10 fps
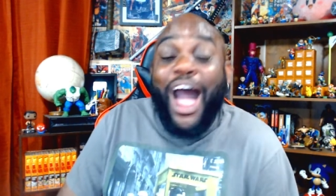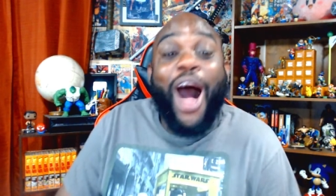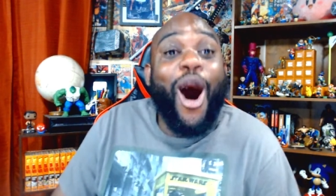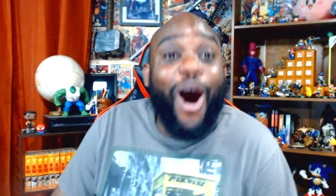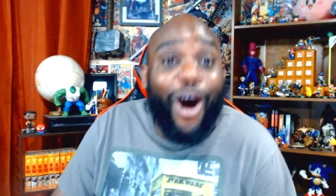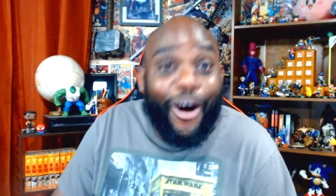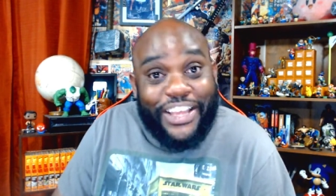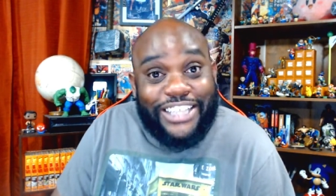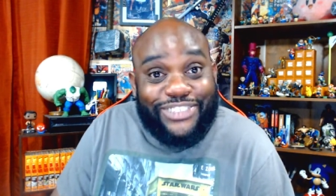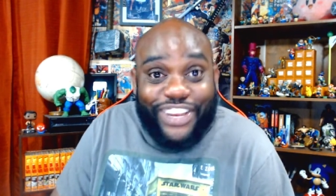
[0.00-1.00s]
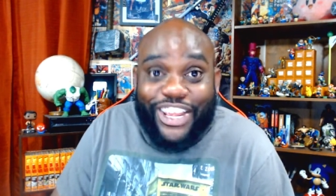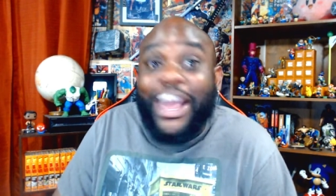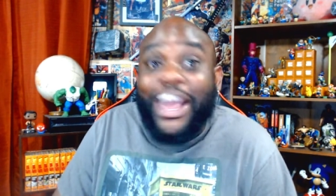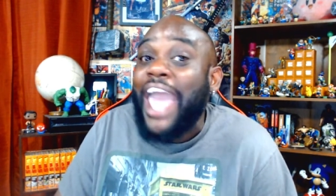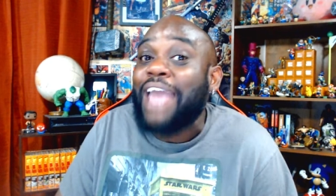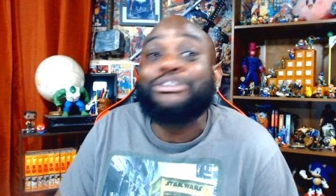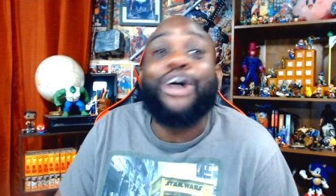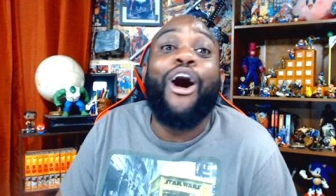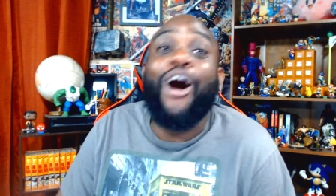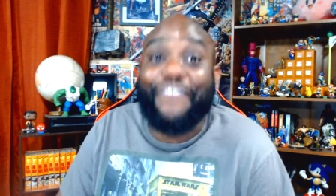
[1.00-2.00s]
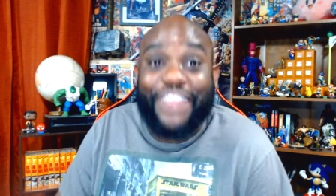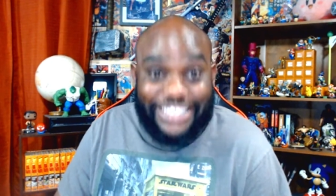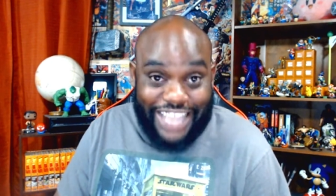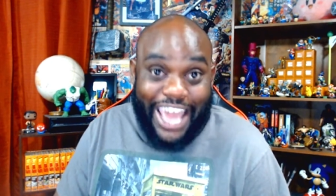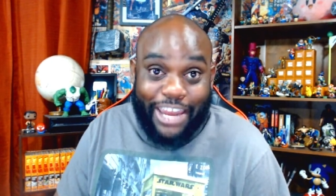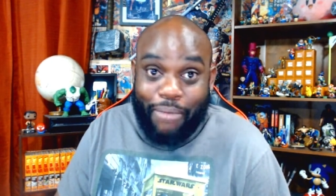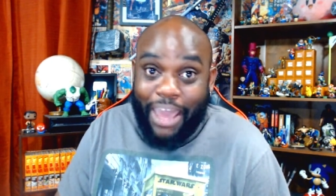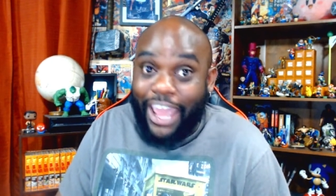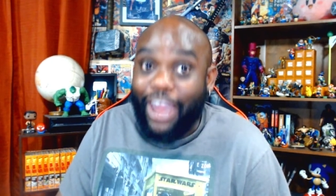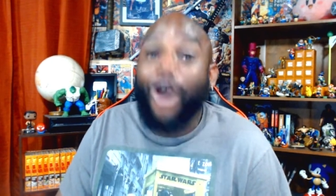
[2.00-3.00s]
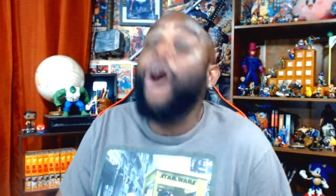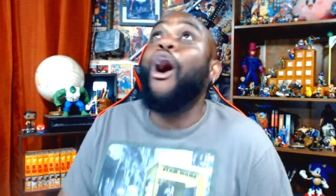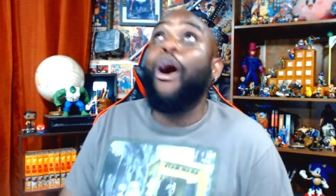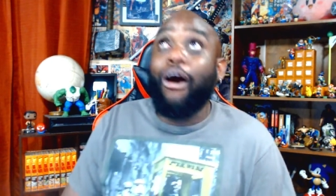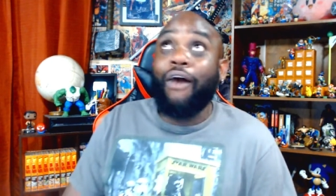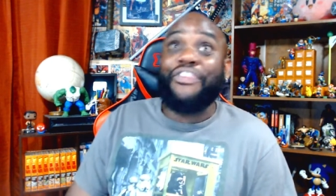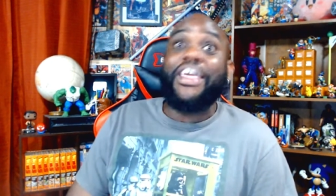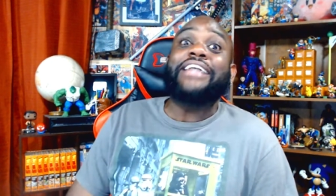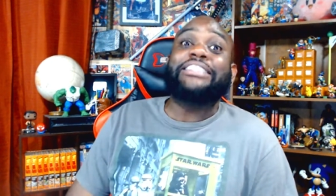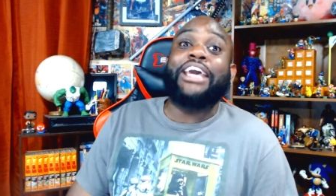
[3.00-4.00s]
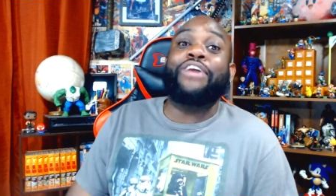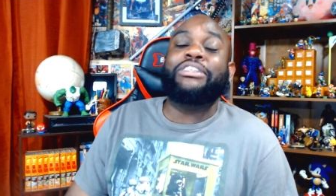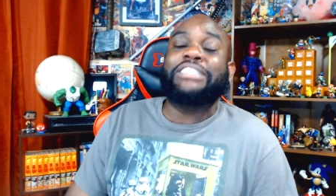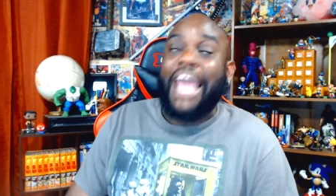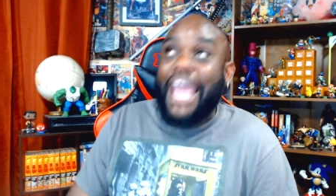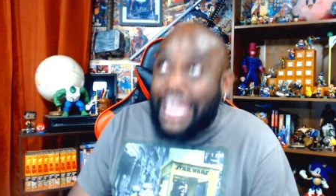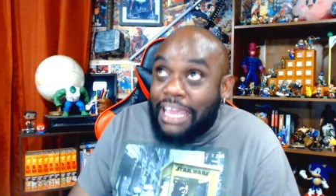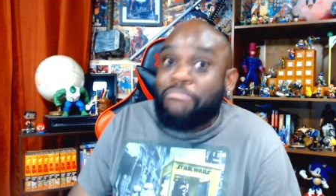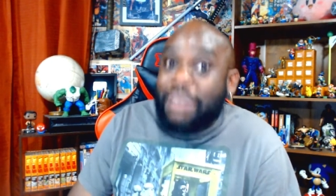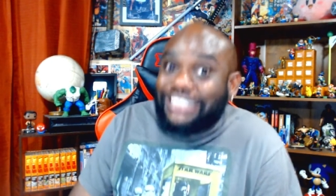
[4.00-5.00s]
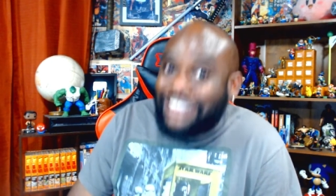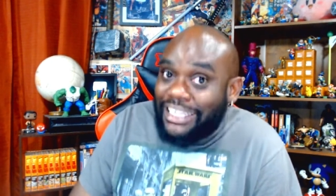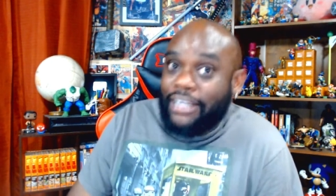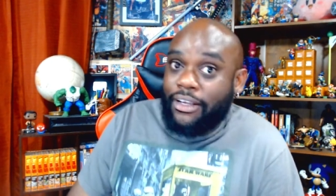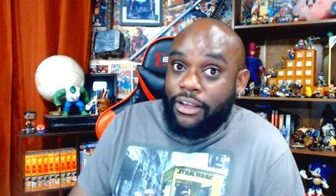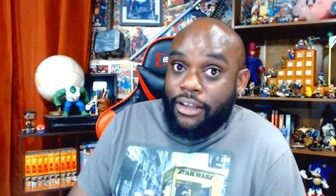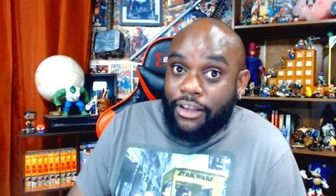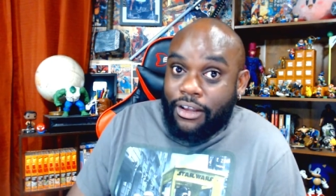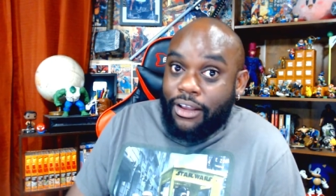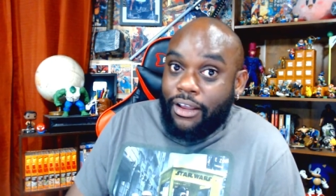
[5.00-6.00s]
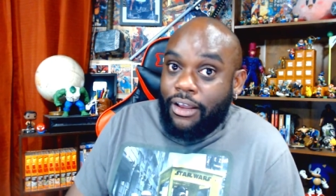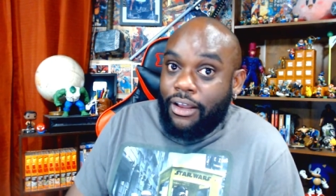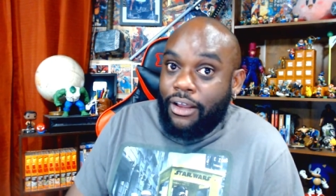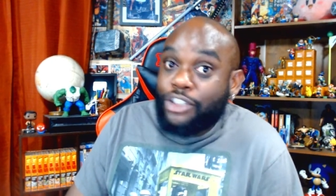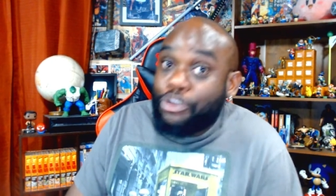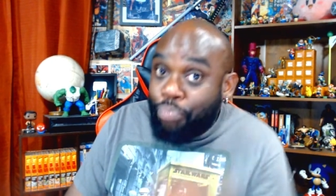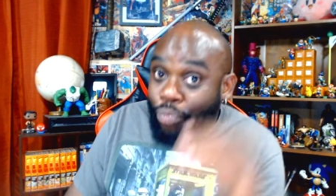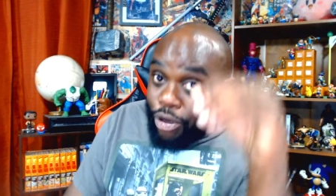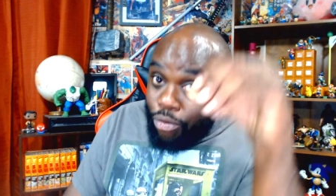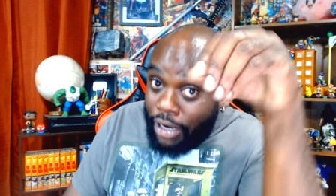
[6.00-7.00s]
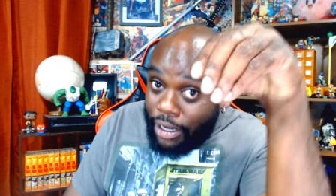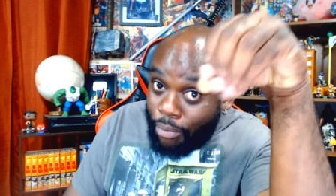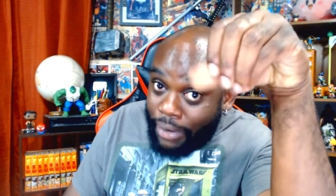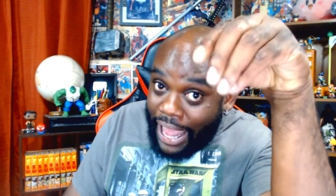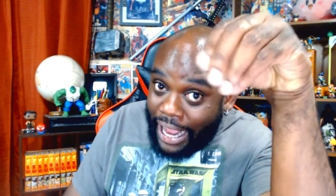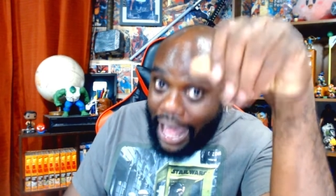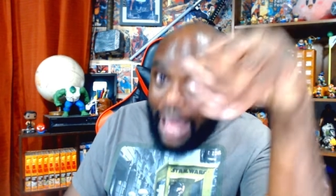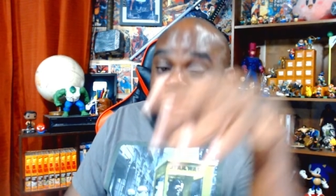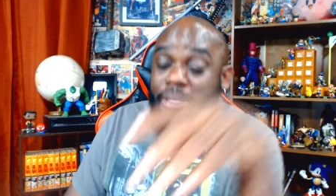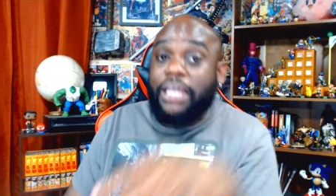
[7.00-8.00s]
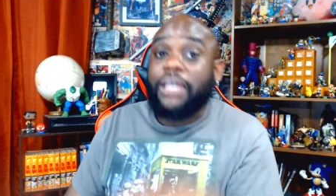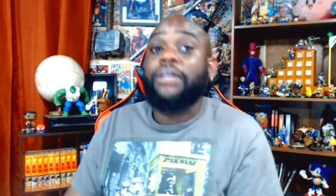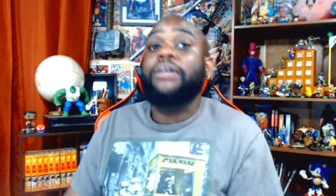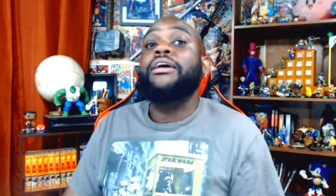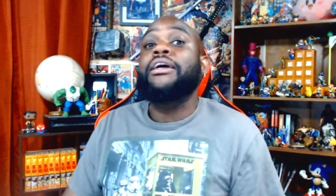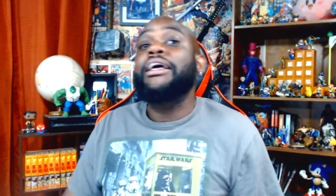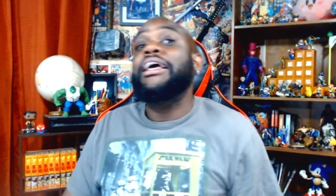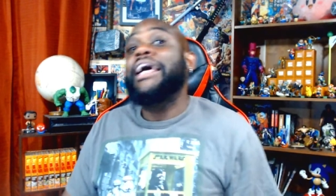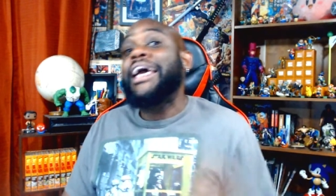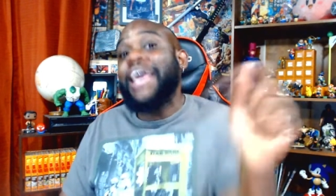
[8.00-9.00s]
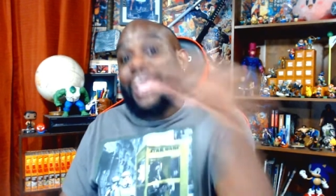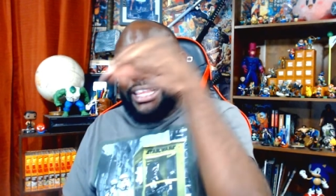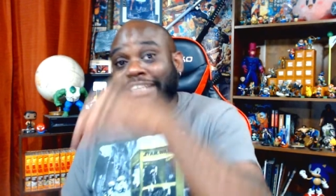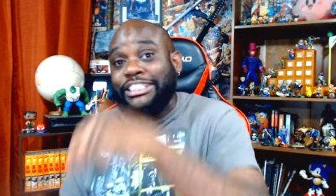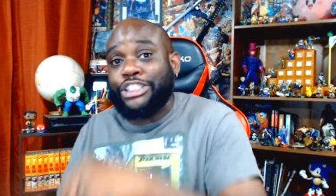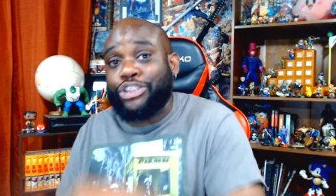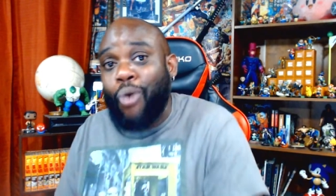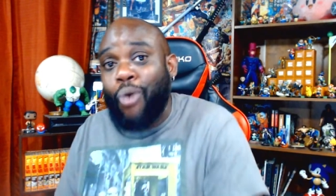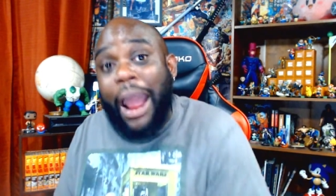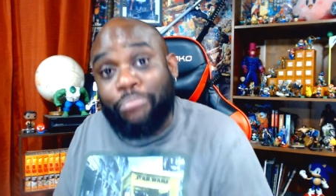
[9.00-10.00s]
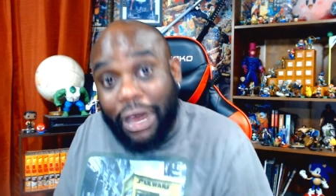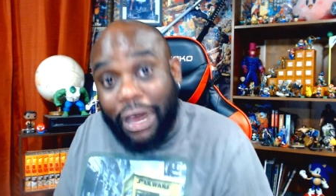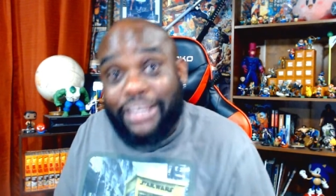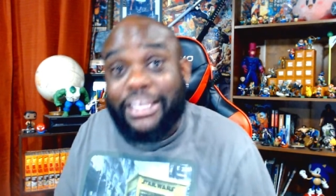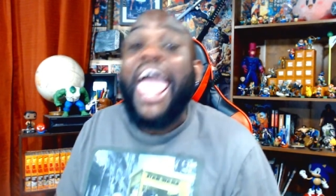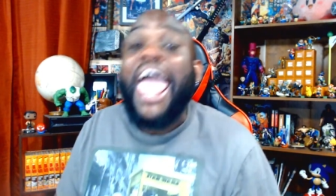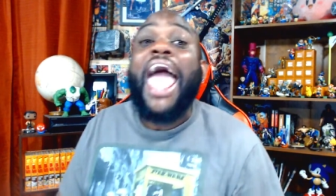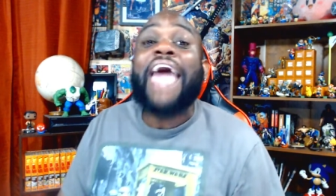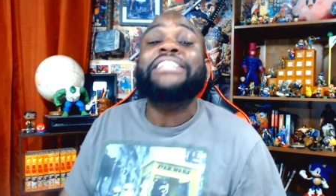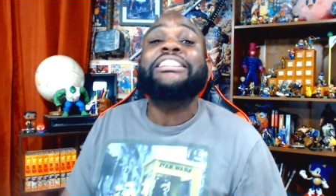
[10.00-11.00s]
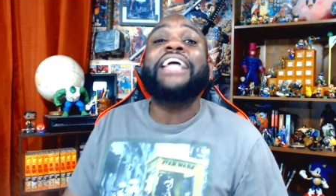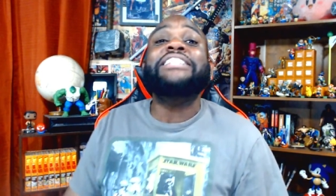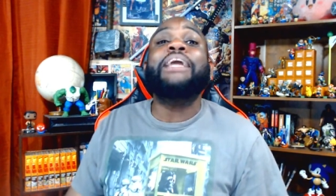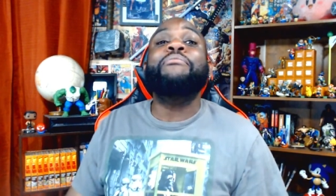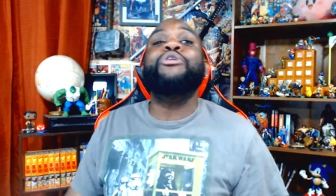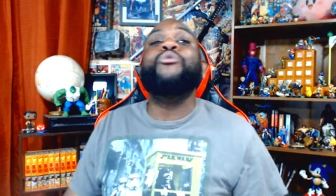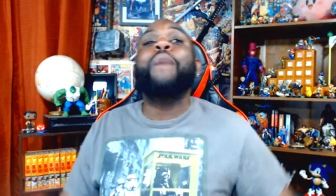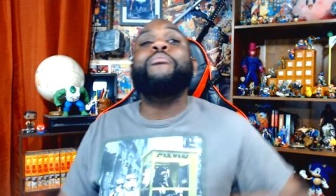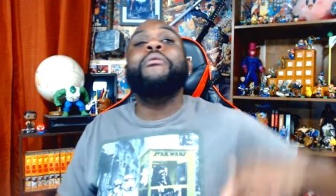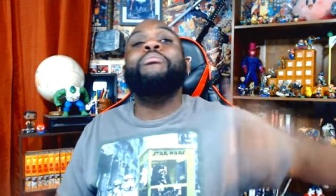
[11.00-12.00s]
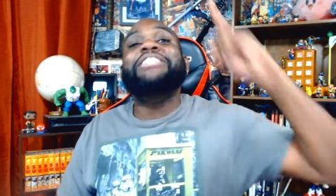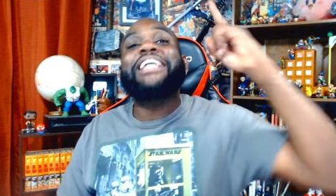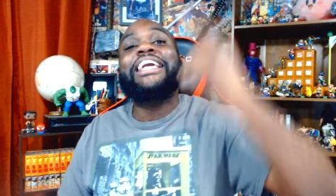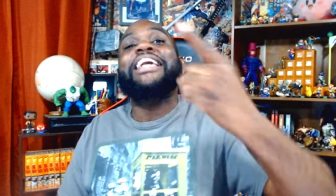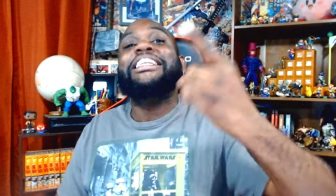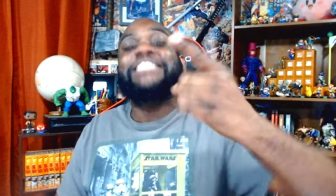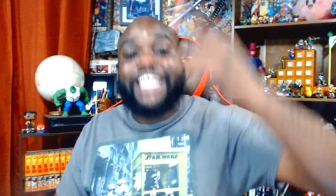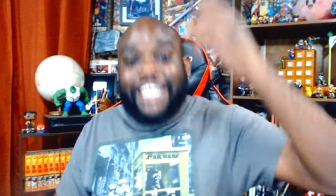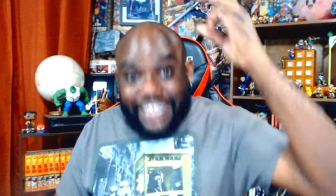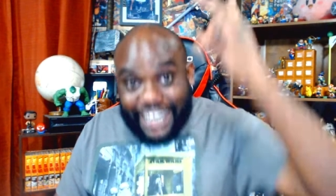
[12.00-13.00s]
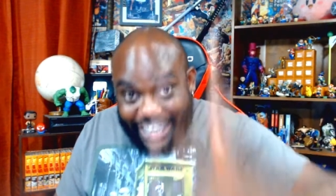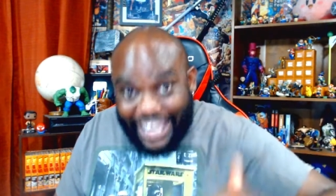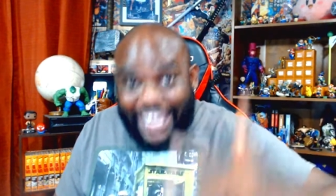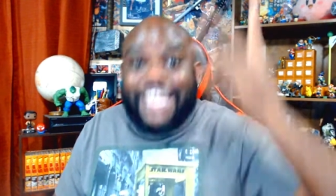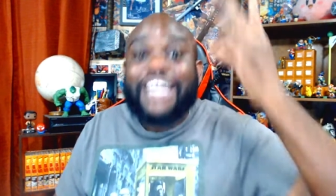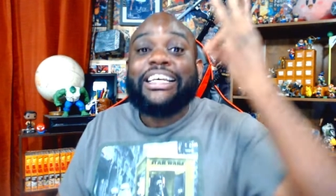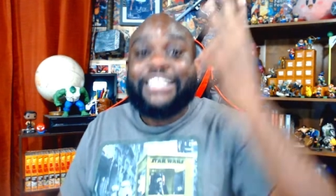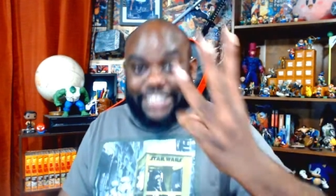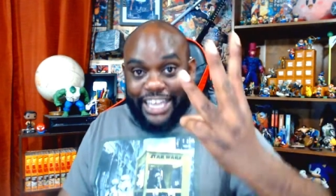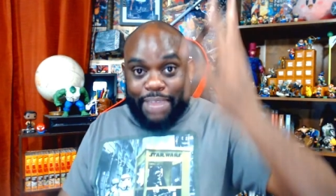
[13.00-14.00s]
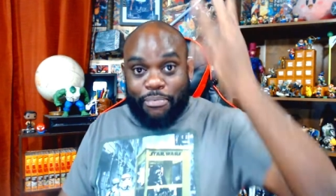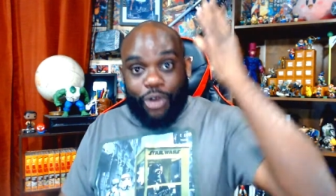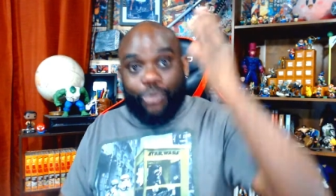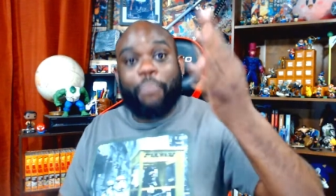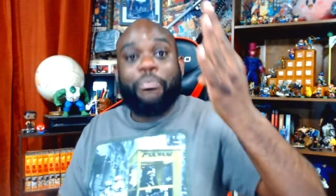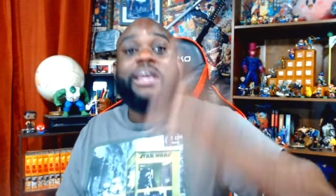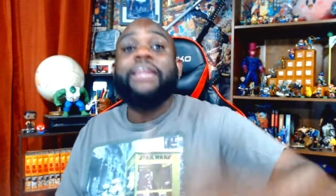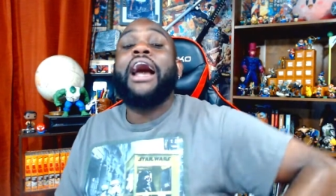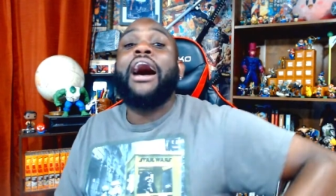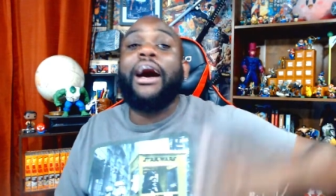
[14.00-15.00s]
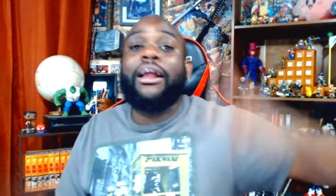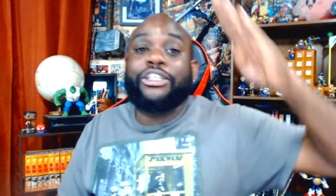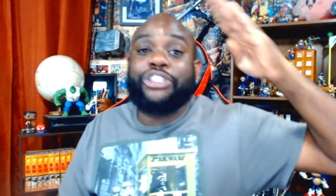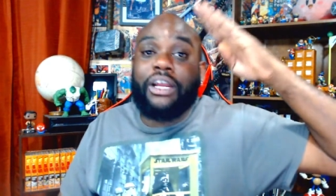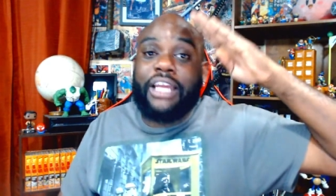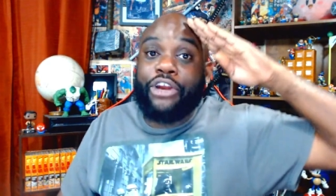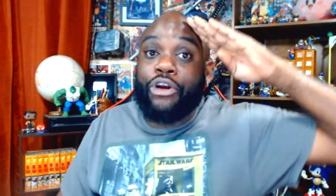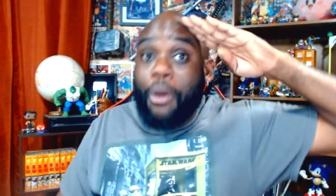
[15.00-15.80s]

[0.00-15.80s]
all things video games, all things anime, all things entertainment, sprinkle a little bit of that comedy, hit that subscribe button. And until next time, web remember to eat, geek, sleep, repeat. I'll holler at y'all later.